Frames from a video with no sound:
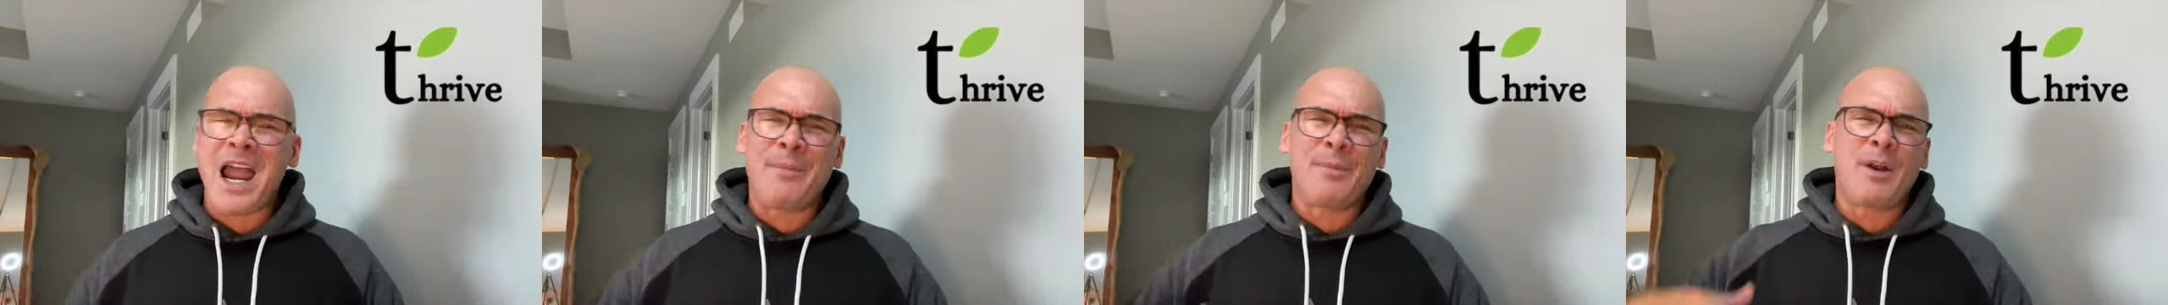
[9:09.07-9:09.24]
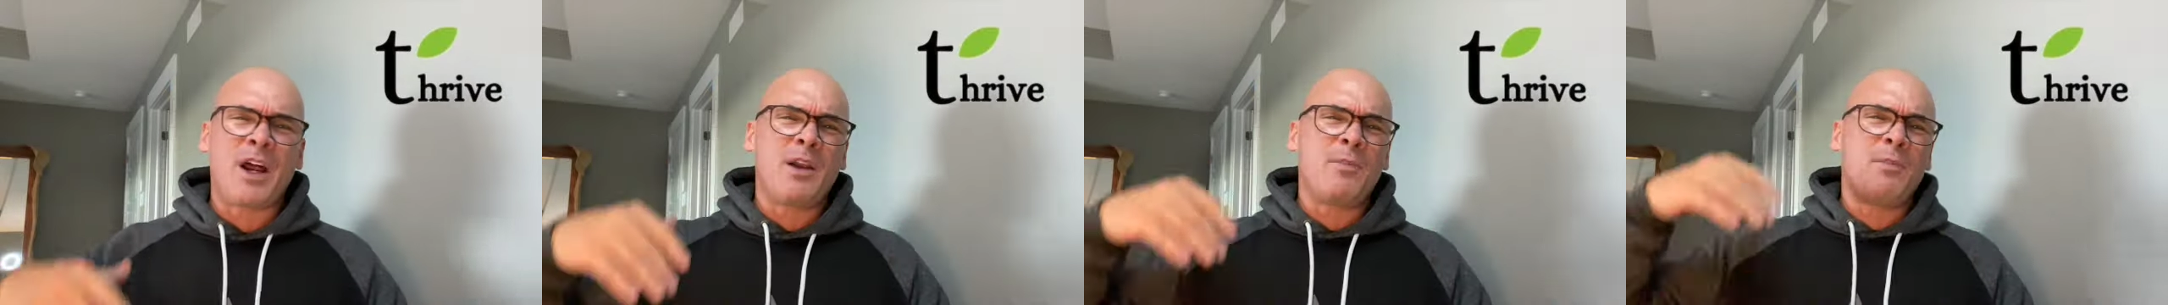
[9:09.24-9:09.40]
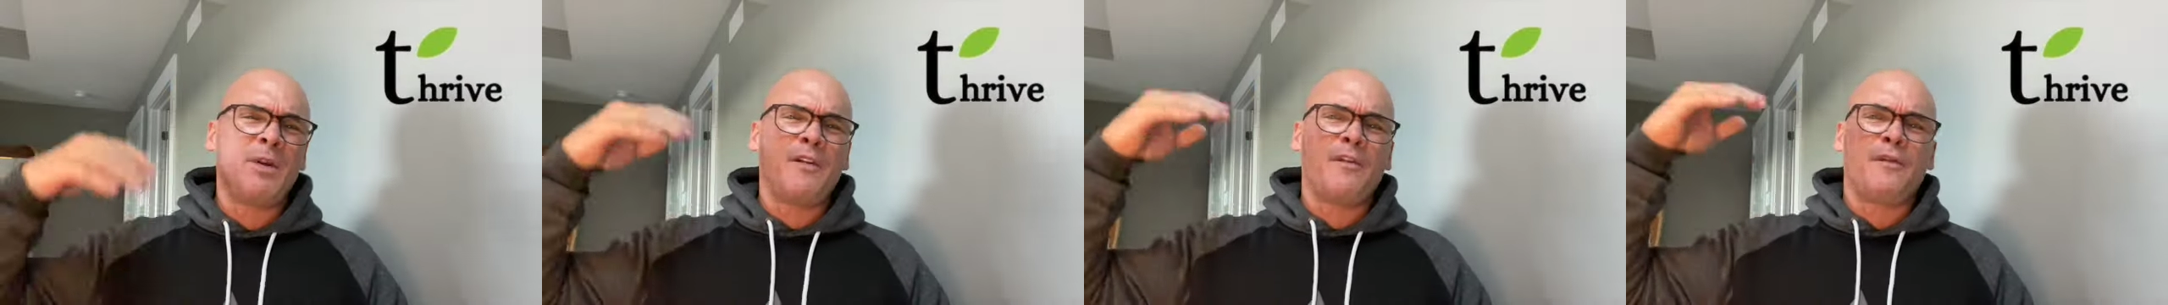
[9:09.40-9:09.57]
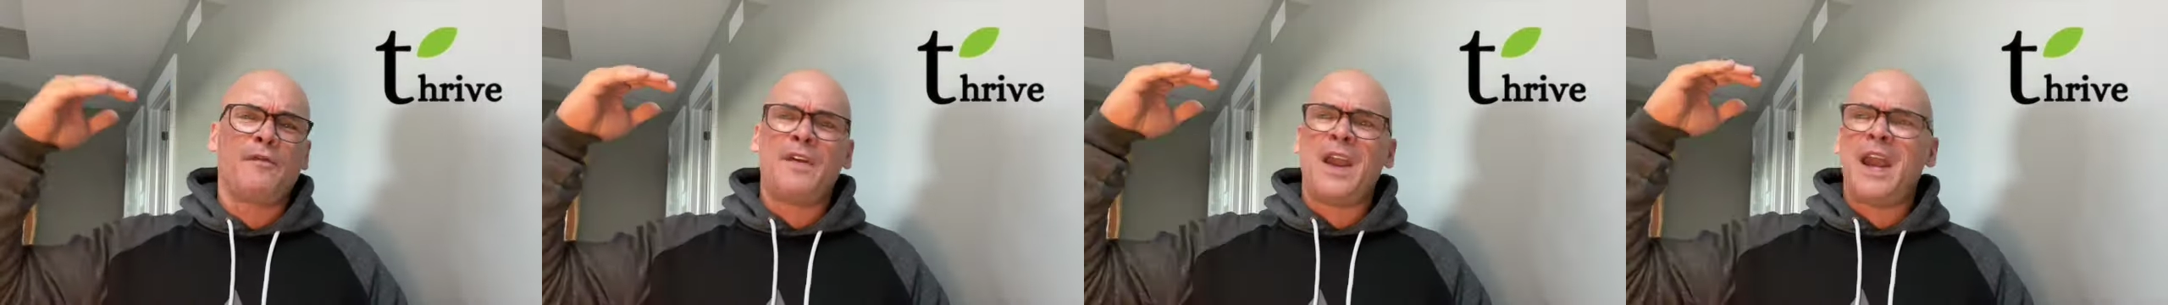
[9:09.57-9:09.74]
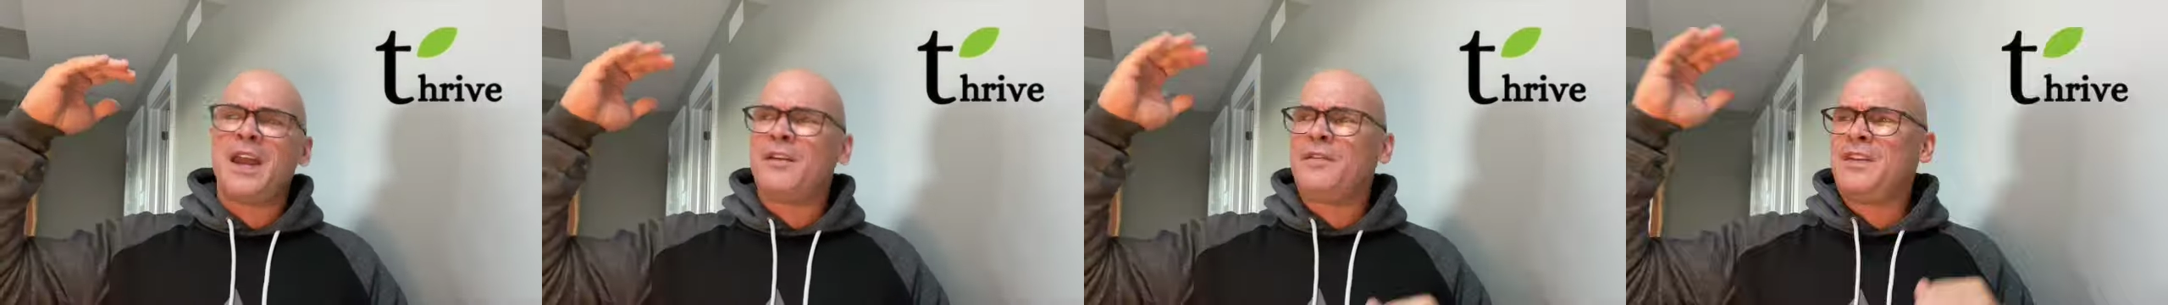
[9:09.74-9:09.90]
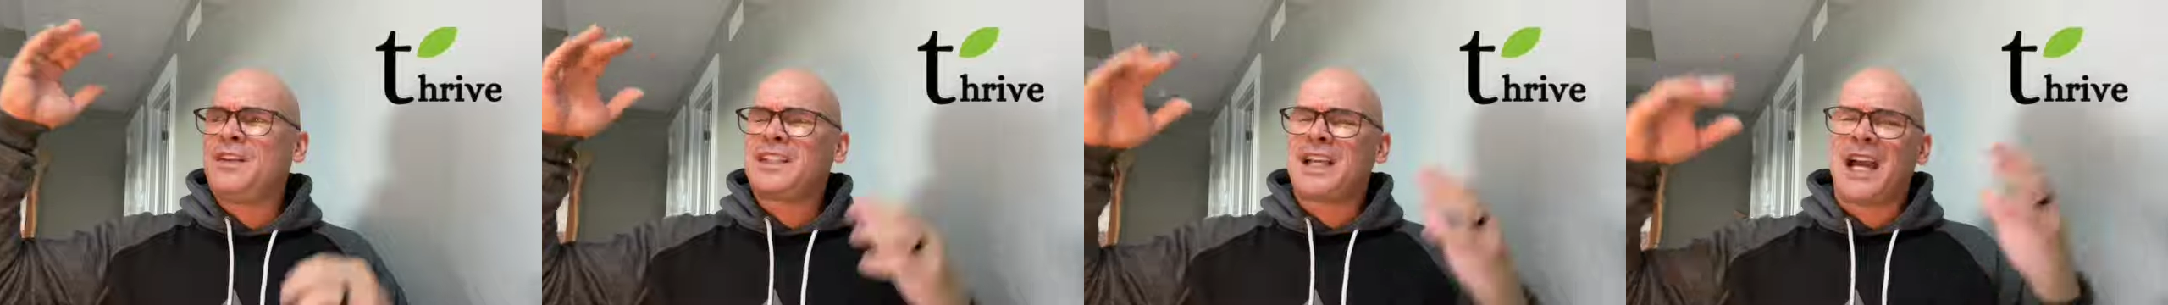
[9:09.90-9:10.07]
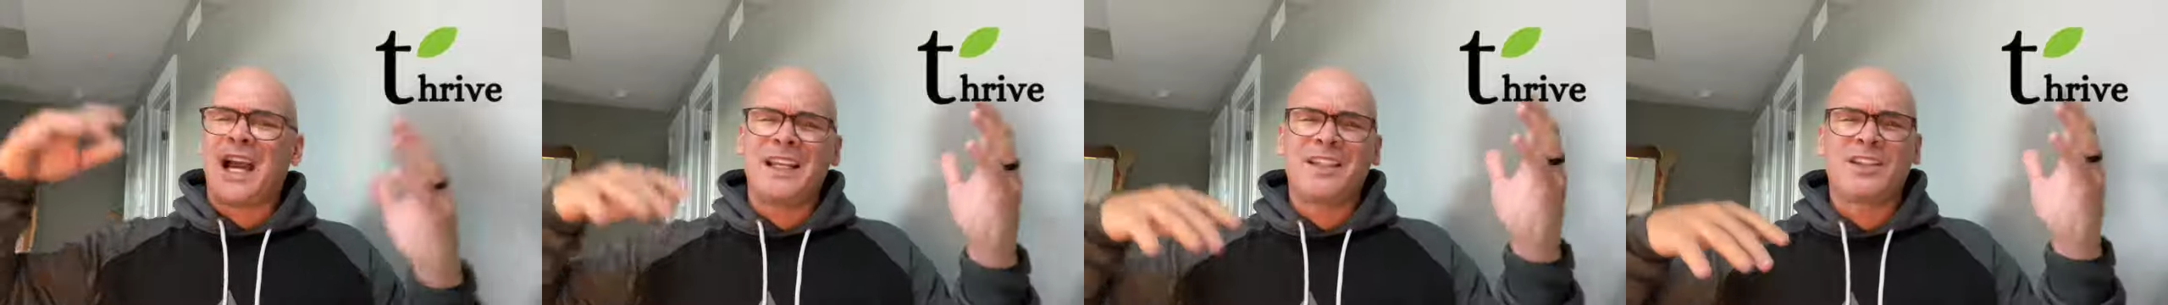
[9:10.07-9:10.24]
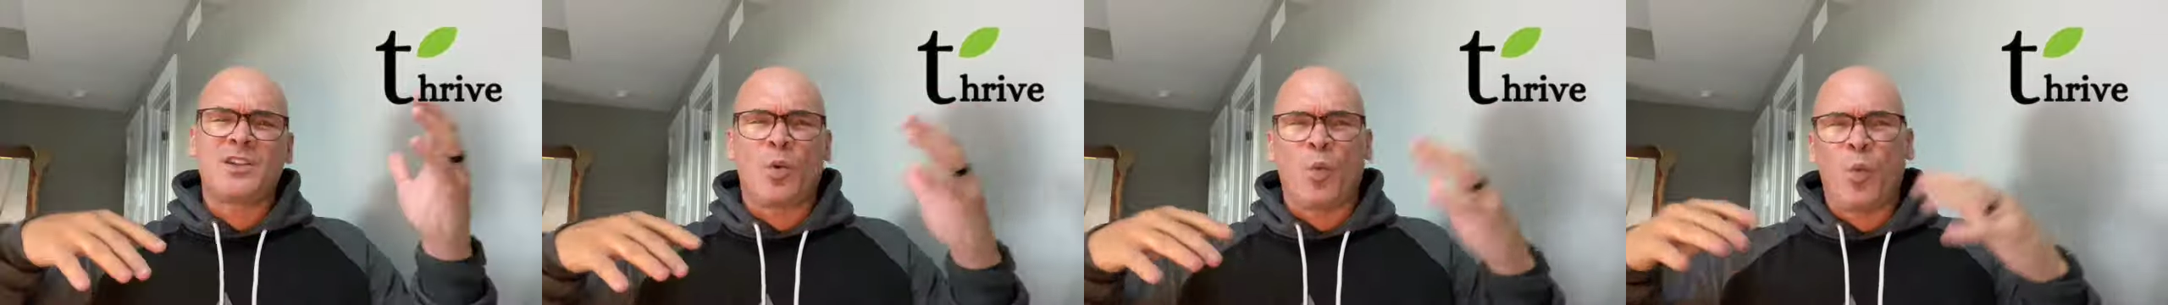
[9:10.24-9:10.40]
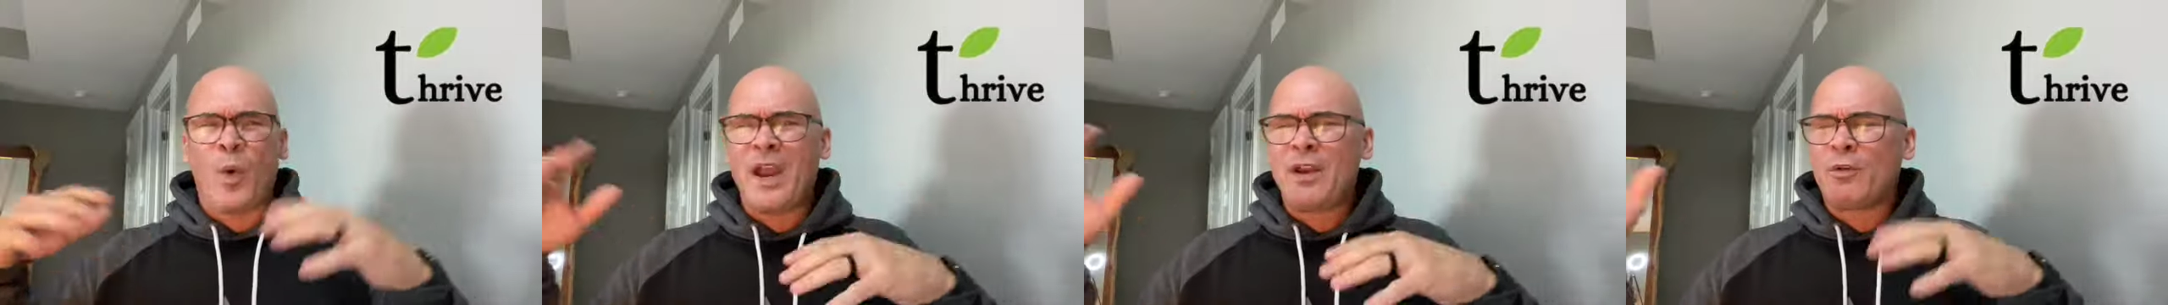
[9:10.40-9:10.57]
I'm not a big fan of these height
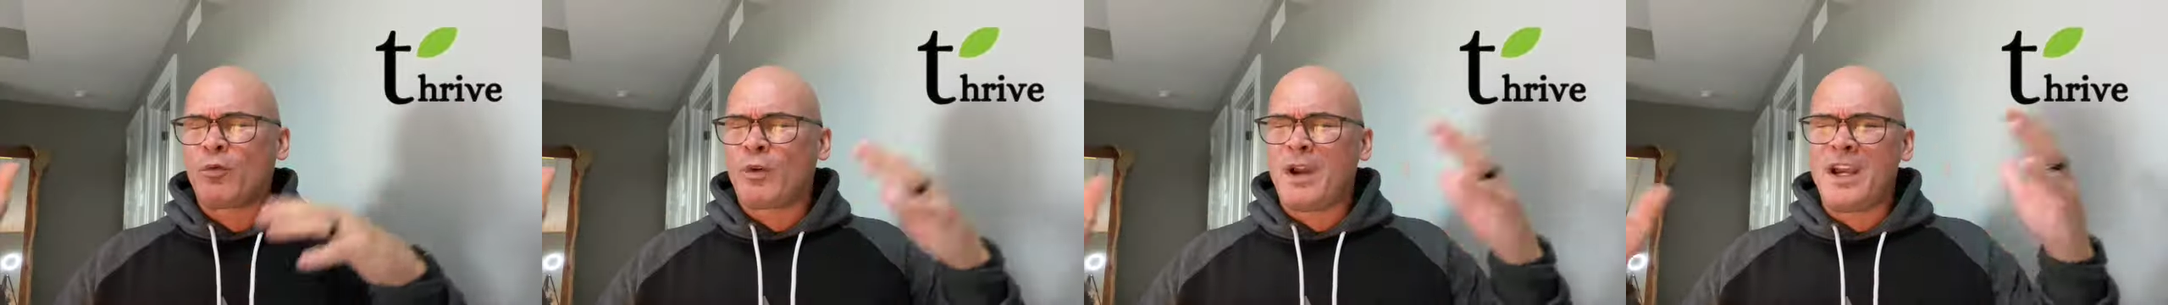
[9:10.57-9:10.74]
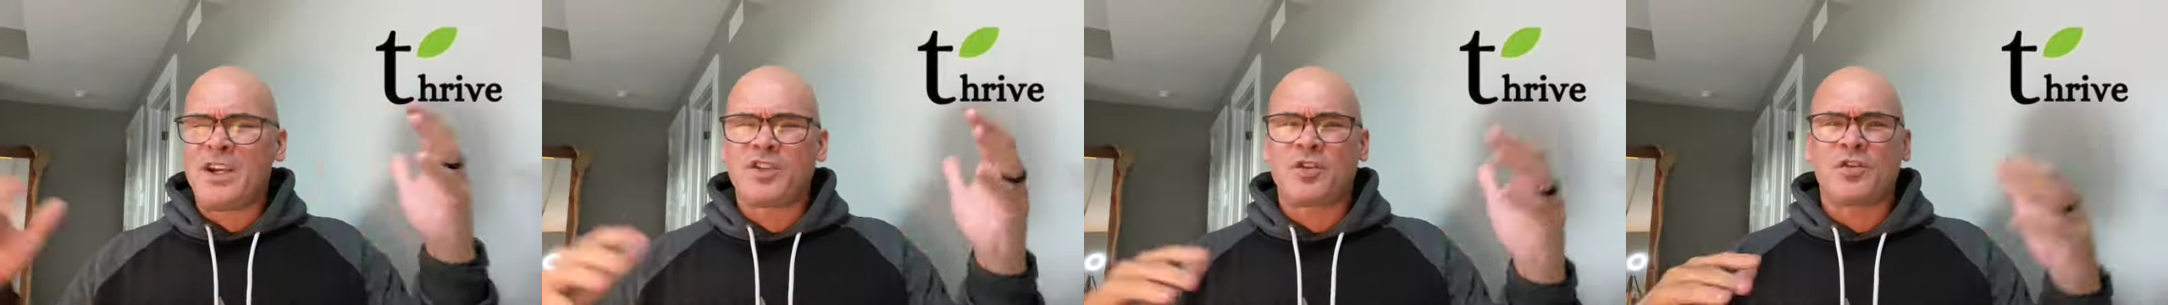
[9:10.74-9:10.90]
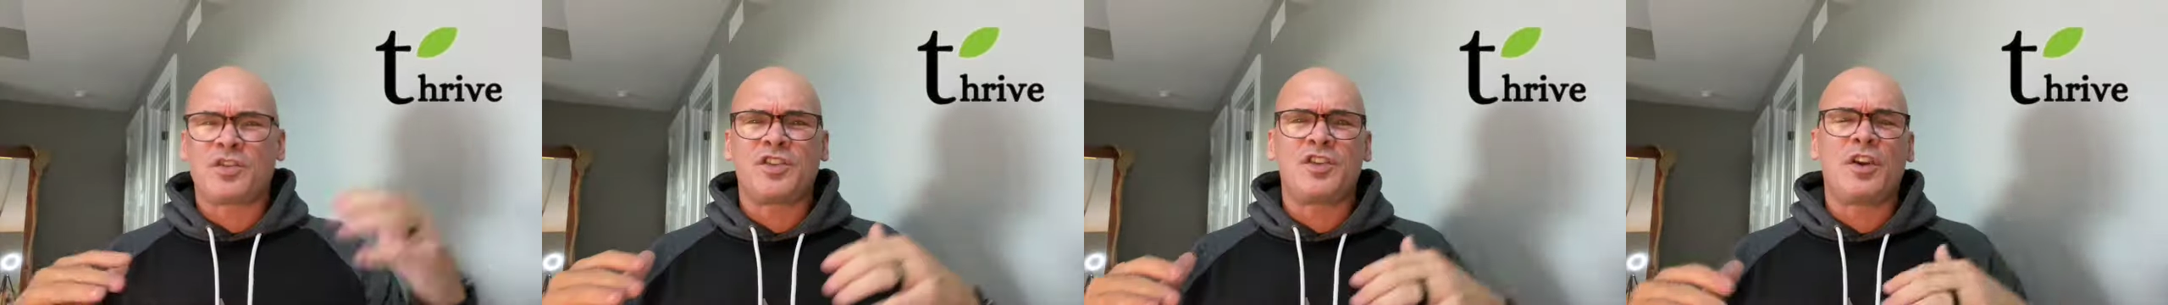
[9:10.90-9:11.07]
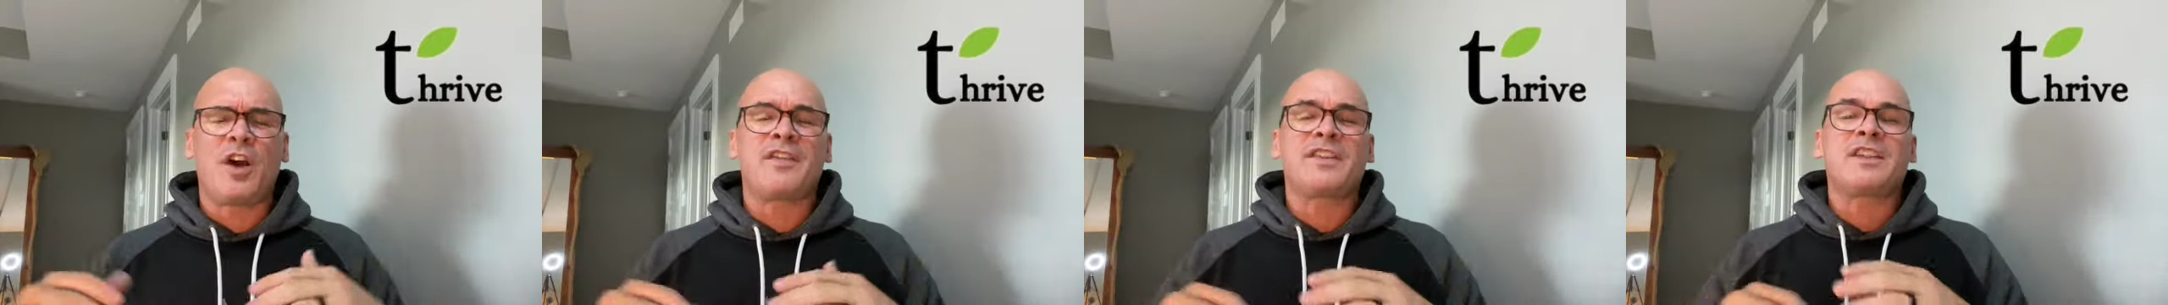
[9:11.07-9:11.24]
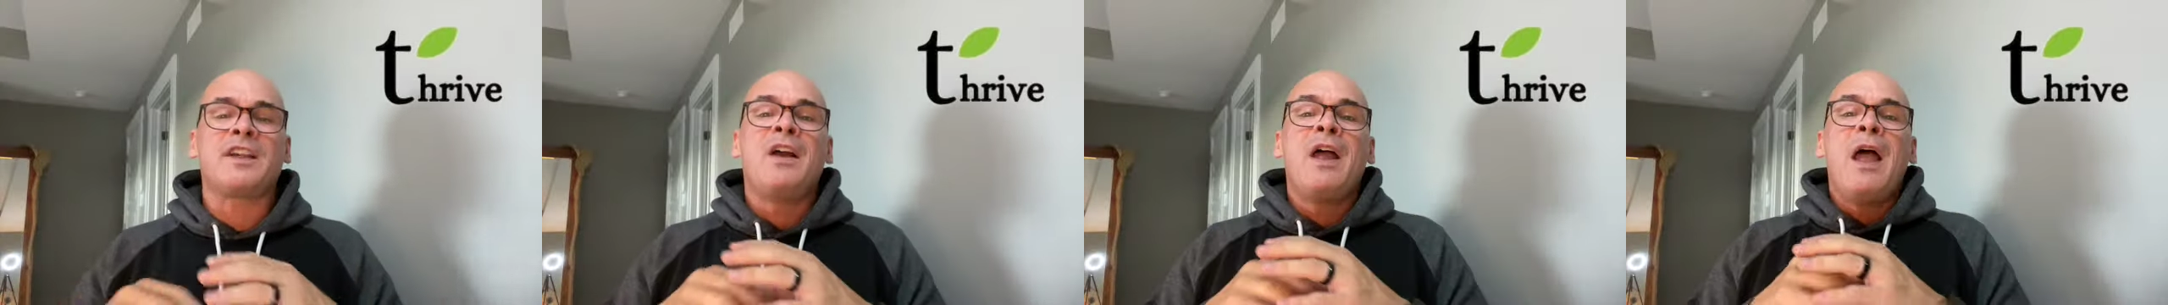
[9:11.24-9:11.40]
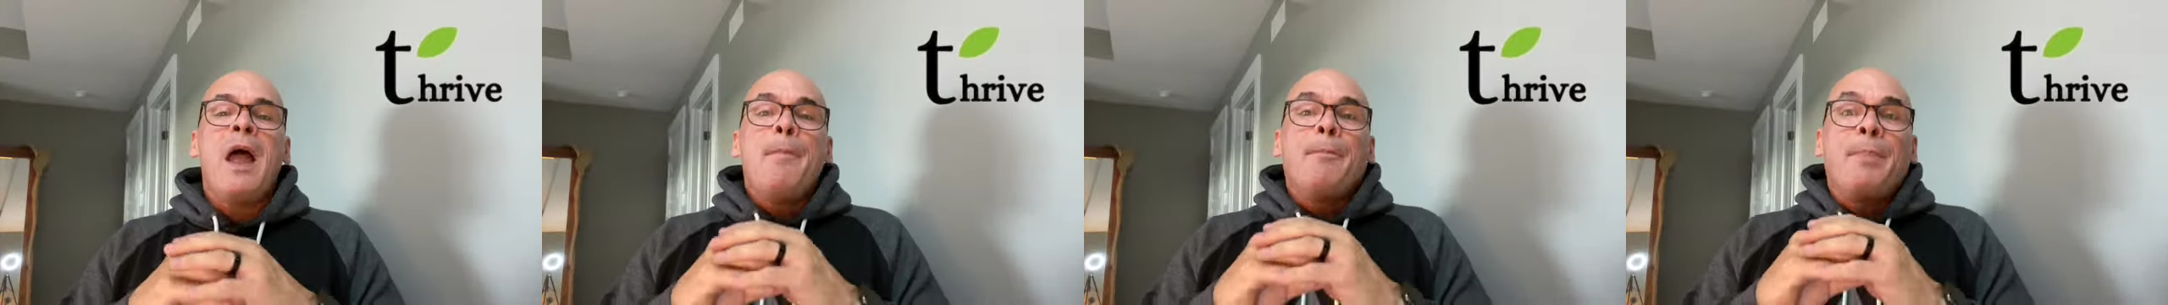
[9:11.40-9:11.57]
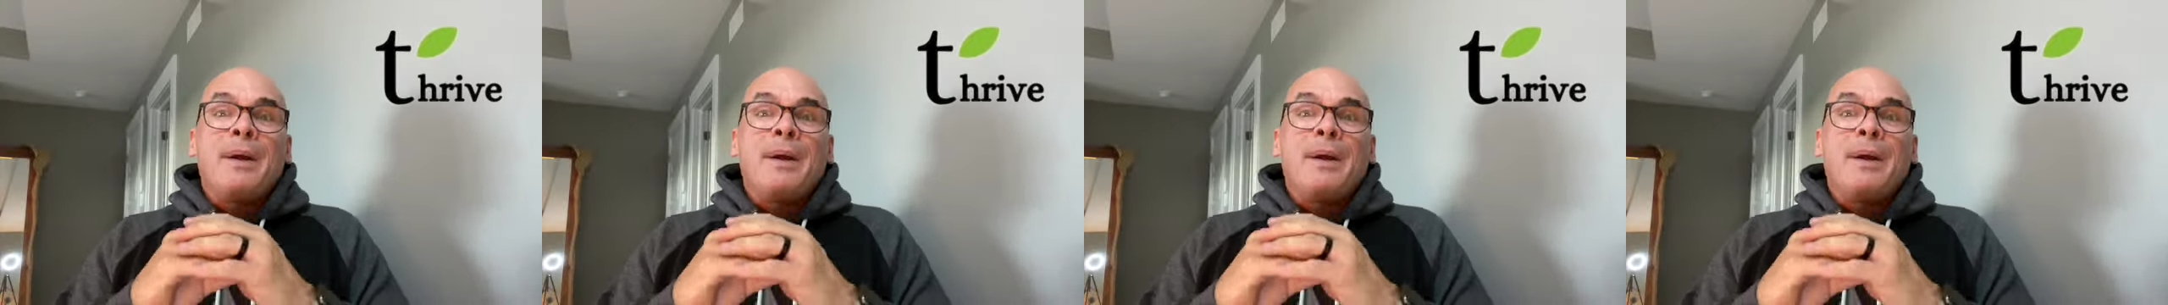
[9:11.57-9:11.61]
to weight ratios and all that stuff.